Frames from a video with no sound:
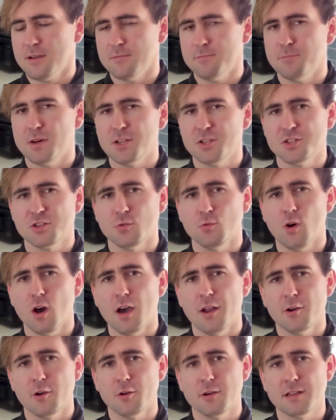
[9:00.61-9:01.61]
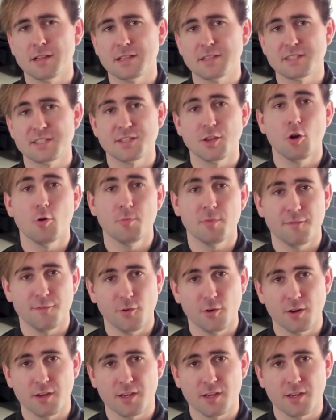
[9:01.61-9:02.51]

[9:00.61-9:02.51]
bunch of water and soap for a